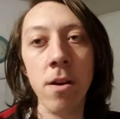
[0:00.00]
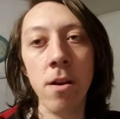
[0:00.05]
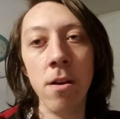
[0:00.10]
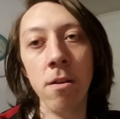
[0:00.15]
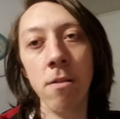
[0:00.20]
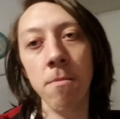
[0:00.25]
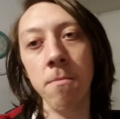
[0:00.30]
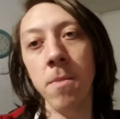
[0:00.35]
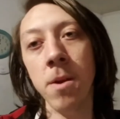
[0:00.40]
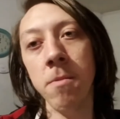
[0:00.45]

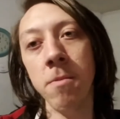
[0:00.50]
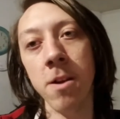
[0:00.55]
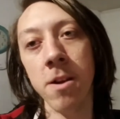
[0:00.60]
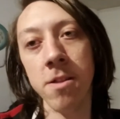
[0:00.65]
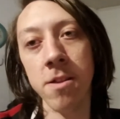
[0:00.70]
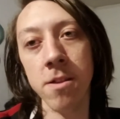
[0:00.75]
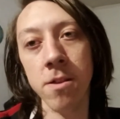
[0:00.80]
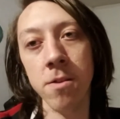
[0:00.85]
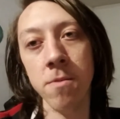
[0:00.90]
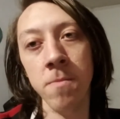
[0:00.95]
or maybe
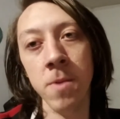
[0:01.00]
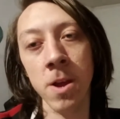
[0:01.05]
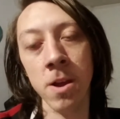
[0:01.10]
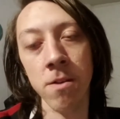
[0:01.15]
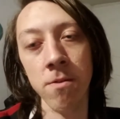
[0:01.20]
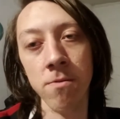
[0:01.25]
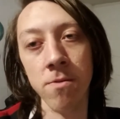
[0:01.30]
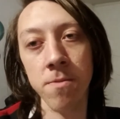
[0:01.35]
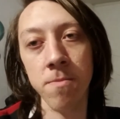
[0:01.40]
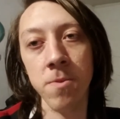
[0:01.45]
not the two main
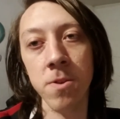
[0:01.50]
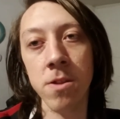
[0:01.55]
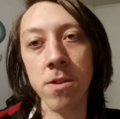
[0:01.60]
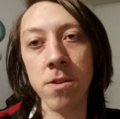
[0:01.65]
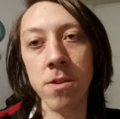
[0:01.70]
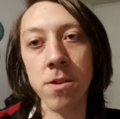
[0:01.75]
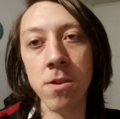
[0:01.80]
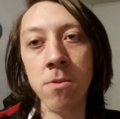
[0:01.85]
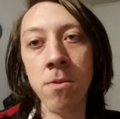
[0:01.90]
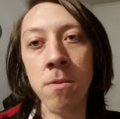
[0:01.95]
goals, but
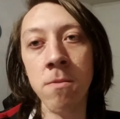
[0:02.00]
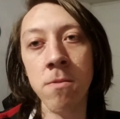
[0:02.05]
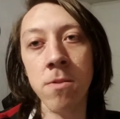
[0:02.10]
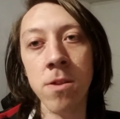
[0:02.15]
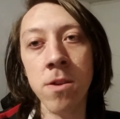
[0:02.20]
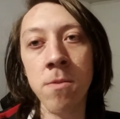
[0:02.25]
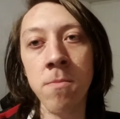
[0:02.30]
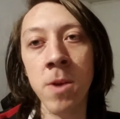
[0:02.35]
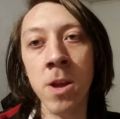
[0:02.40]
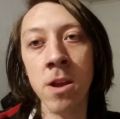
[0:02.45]

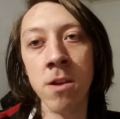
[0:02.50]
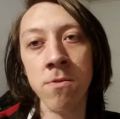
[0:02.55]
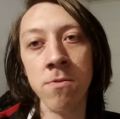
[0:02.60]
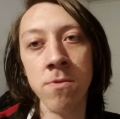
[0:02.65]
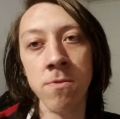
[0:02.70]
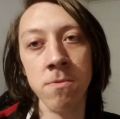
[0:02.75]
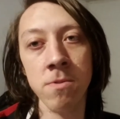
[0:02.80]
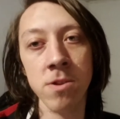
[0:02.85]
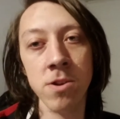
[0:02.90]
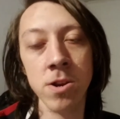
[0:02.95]
two main goals
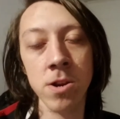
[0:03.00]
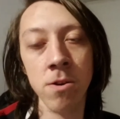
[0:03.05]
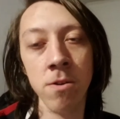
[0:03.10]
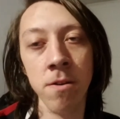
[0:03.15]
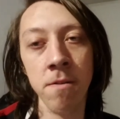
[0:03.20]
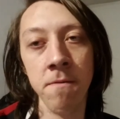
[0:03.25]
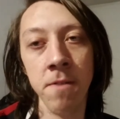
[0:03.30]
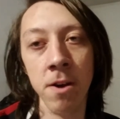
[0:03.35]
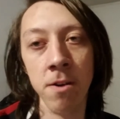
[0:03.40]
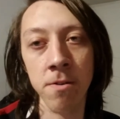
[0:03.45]
with
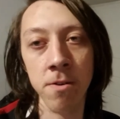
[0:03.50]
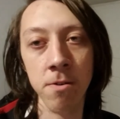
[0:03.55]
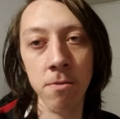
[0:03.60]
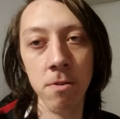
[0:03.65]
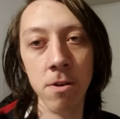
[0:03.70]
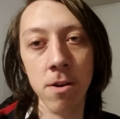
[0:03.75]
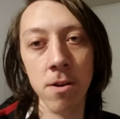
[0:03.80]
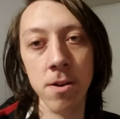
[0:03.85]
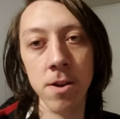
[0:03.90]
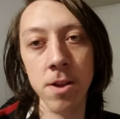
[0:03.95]
showdown value
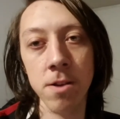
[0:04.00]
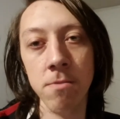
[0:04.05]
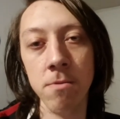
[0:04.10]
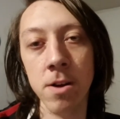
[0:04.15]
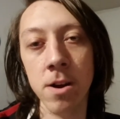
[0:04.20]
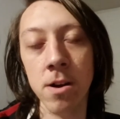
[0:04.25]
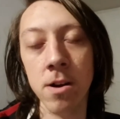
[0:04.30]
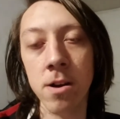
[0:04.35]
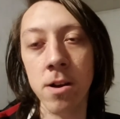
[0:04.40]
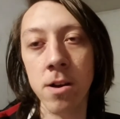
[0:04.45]
are
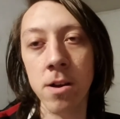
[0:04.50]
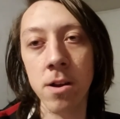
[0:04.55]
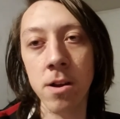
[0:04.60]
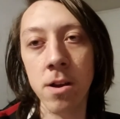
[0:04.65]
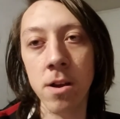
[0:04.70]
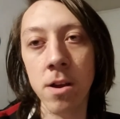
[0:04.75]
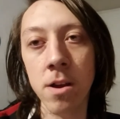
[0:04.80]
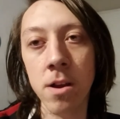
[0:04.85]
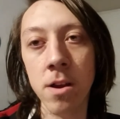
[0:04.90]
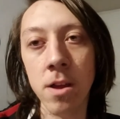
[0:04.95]
to
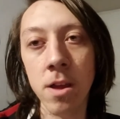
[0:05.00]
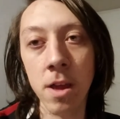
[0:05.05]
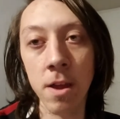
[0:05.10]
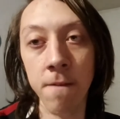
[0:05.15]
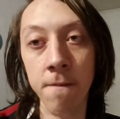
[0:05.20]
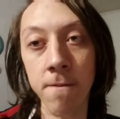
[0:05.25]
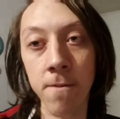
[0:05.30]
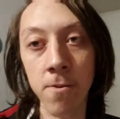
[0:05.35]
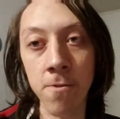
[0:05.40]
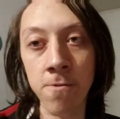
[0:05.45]
get
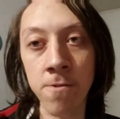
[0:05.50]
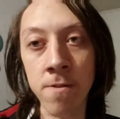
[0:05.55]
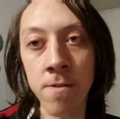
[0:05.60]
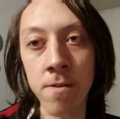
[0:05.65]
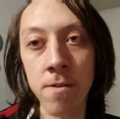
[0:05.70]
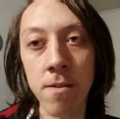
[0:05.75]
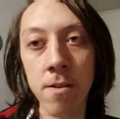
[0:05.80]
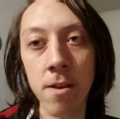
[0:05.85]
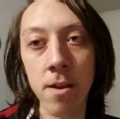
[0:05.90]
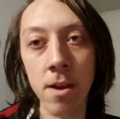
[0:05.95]
folds
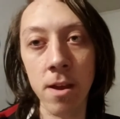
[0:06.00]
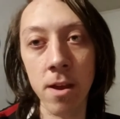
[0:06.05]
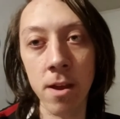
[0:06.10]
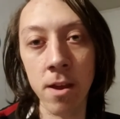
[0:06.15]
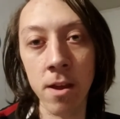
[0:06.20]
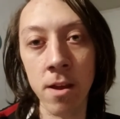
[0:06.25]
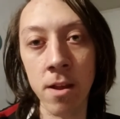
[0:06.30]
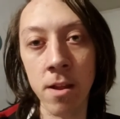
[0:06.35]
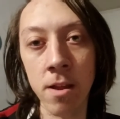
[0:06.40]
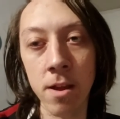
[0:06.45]

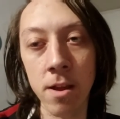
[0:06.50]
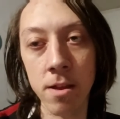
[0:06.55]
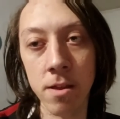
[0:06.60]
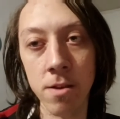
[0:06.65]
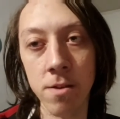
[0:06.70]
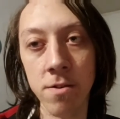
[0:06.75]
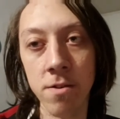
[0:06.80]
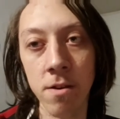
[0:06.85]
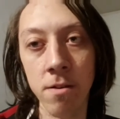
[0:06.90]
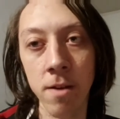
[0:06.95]
and get to
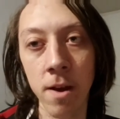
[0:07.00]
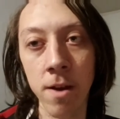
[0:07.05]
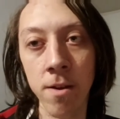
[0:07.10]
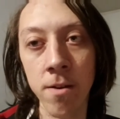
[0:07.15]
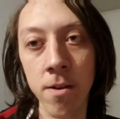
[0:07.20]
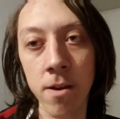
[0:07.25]
showdown.